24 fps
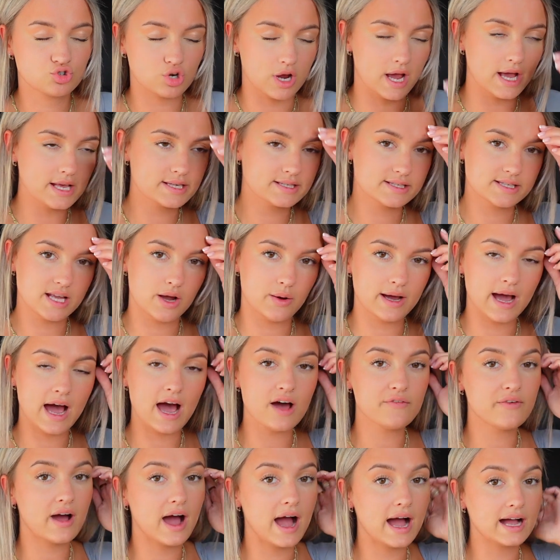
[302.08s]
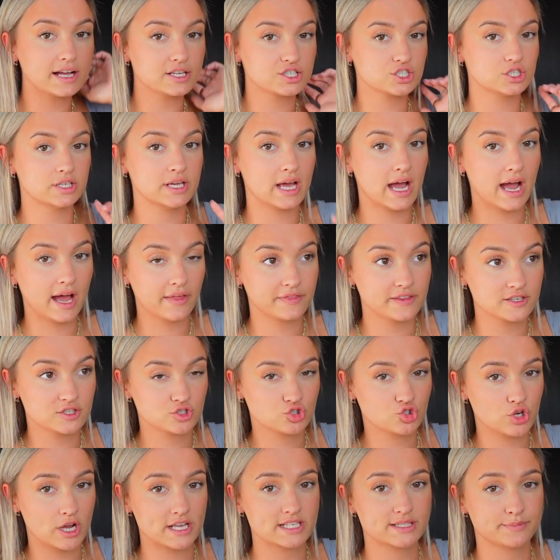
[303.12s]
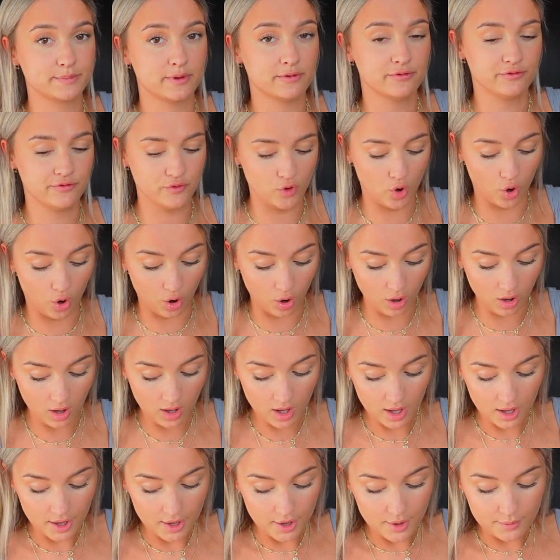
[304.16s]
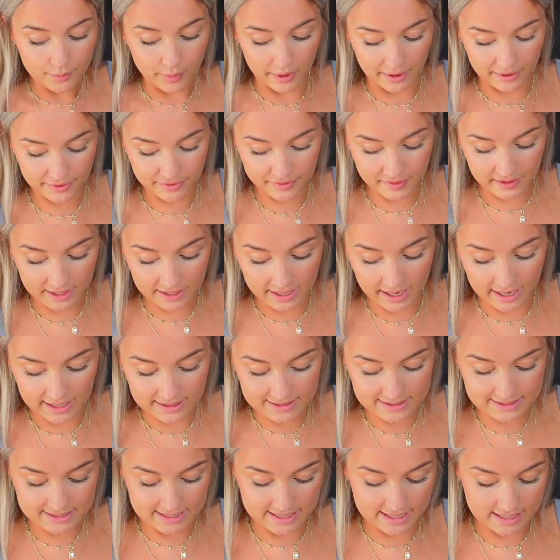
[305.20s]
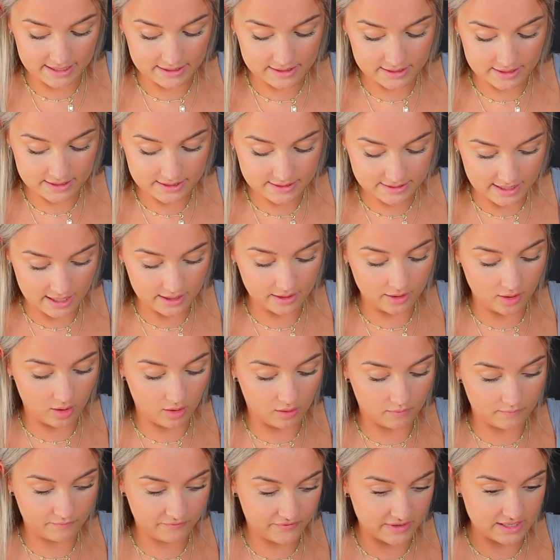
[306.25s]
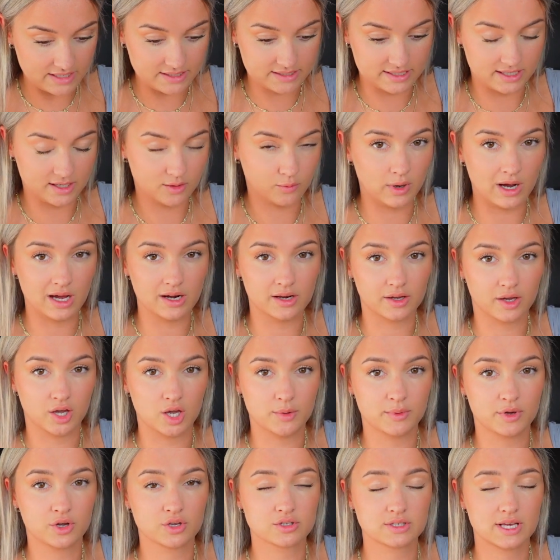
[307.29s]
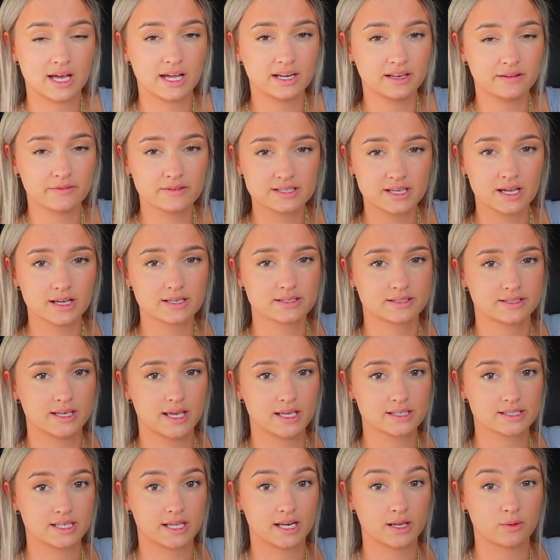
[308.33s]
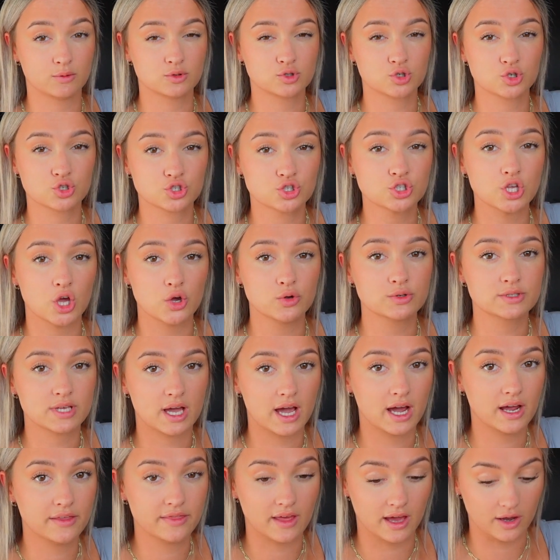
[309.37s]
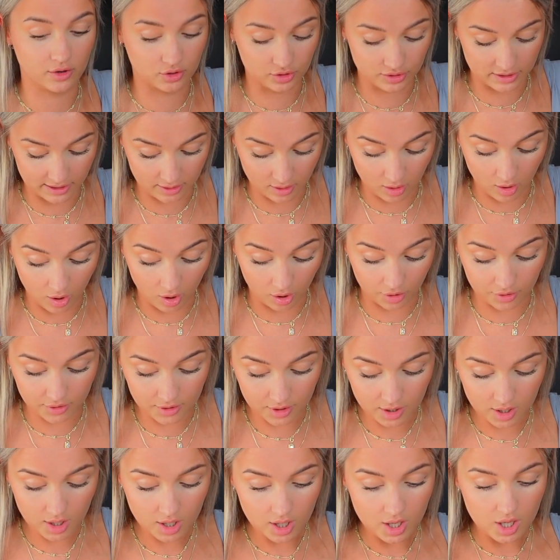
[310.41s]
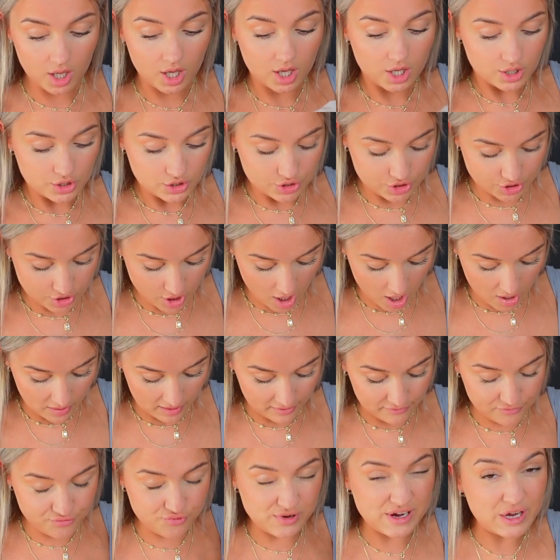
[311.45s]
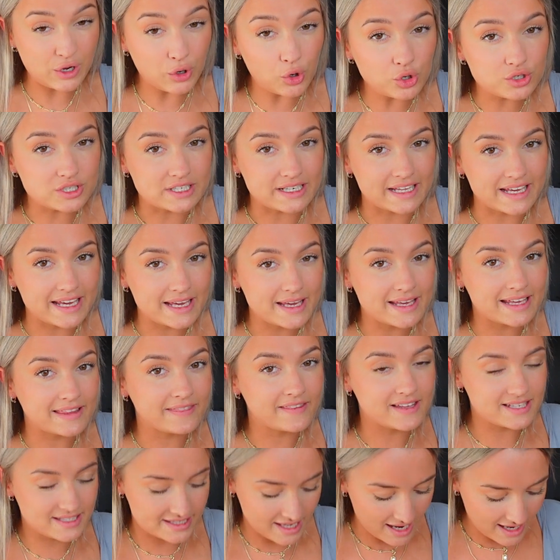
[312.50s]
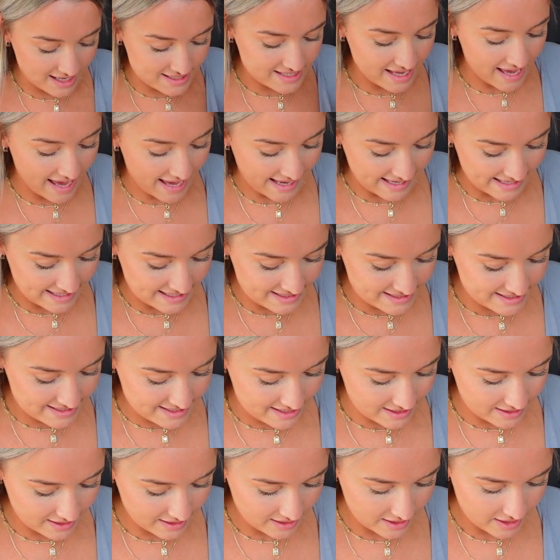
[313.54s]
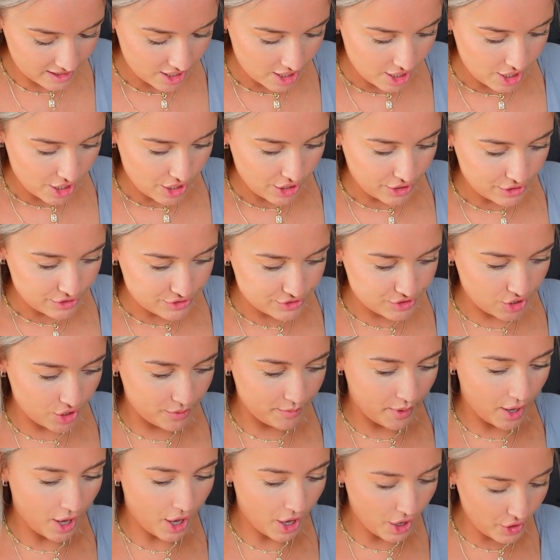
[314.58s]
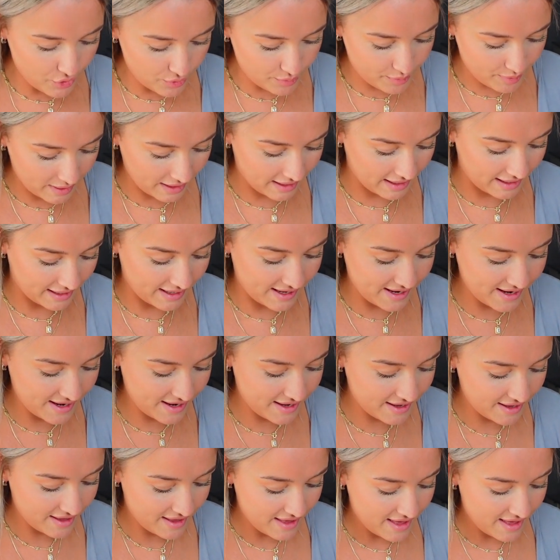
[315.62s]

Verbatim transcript: dress. Now I have actually had this dress before, but I think I did sell it on Vinted a while ago because I had it in the size six and it was just so tight that I couldn't get it on. So I've reordered it in the size eight. So I'm hoping